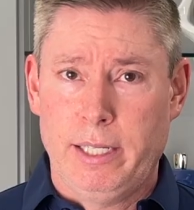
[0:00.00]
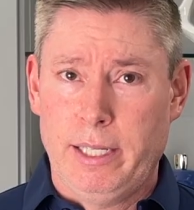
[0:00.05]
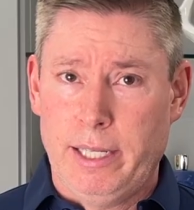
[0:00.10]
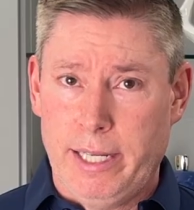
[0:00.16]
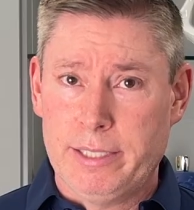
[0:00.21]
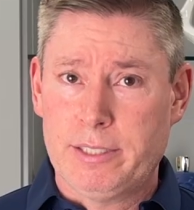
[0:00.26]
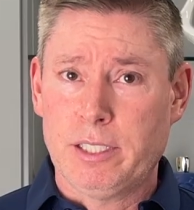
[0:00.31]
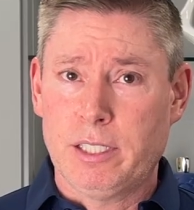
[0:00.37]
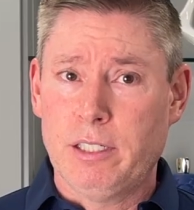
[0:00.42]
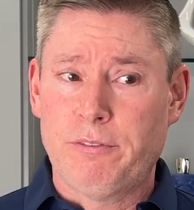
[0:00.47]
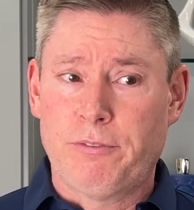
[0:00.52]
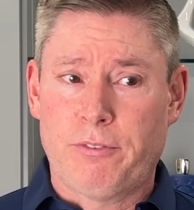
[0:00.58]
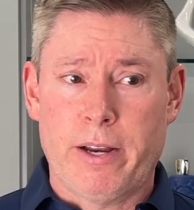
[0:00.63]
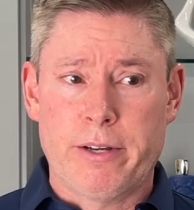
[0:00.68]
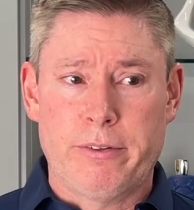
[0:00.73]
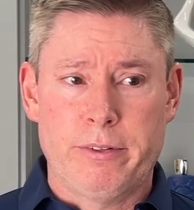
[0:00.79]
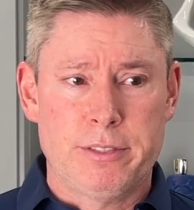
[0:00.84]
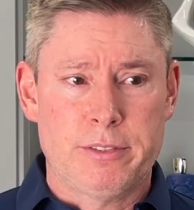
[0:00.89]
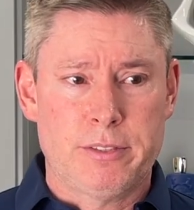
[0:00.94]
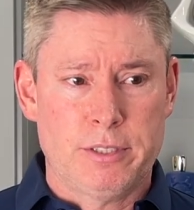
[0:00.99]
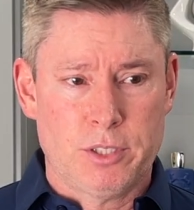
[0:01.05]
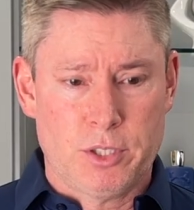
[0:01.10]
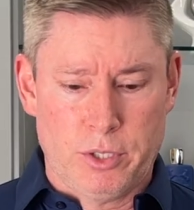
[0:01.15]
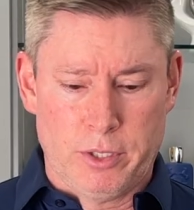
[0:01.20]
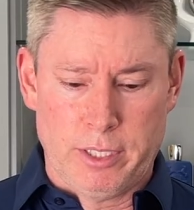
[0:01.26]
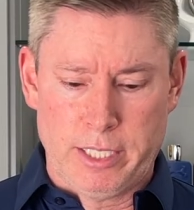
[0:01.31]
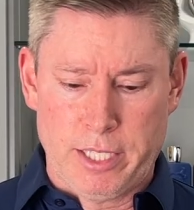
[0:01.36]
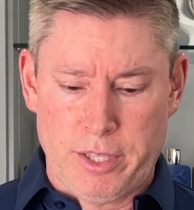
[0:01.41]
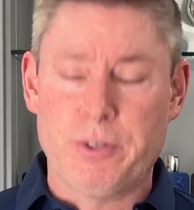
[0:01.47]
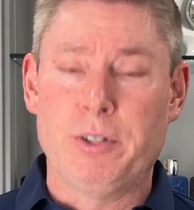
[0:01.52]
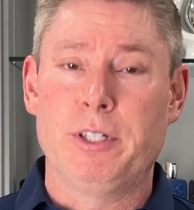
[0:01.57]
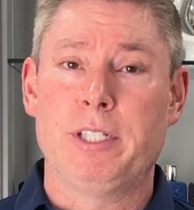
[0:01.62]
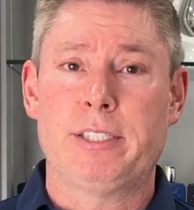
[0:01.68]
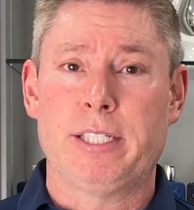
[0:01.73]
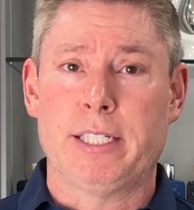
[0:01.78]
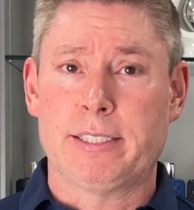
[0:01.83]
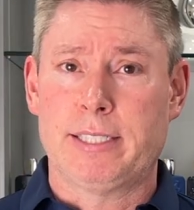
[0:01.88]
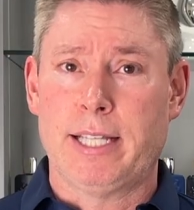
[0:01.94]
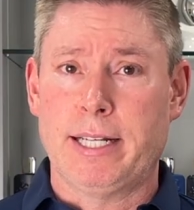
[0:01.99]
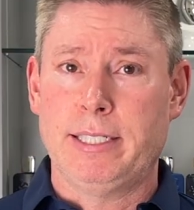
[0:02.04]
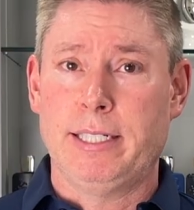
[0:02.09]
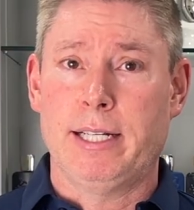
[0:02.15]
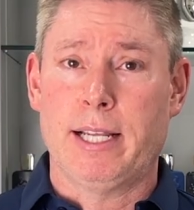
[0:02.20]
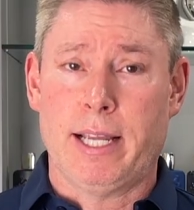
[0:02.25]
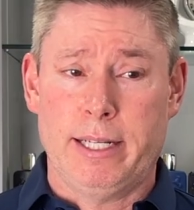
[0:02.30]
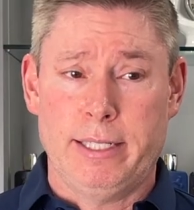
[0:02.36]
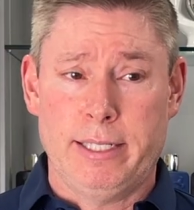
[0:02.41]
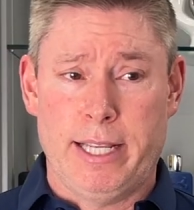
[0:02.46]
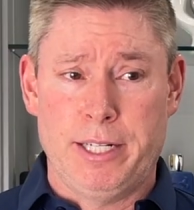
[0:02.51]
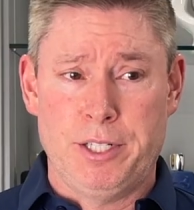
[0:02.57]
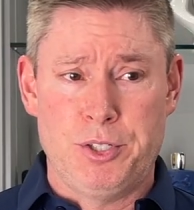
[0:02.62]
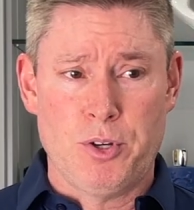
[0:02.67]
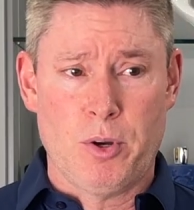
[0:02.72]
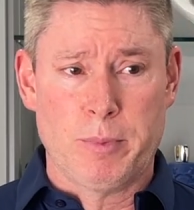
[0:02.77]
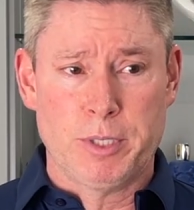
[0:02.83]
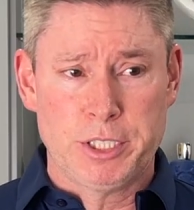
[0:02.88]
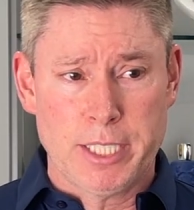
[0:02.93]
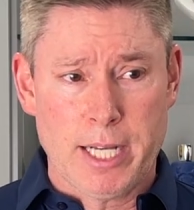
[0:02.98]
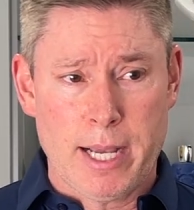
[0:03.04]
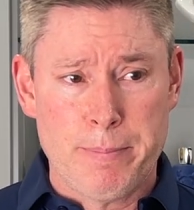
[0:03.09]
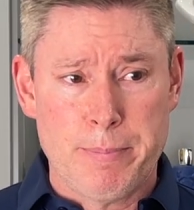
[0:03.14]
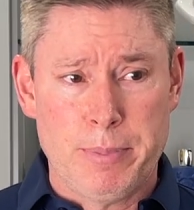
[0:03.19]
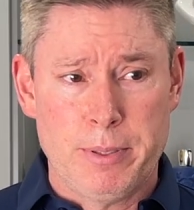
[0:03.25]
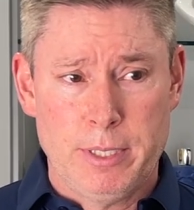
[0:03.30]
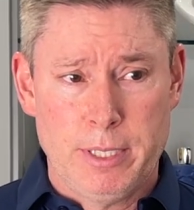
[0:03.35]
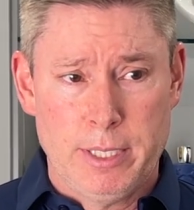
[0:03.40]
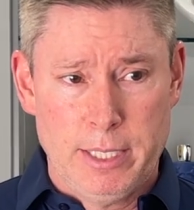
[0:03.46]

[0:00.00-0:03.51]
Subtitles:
It's a good fragrance. It's currently $36.99 at Joma Shop.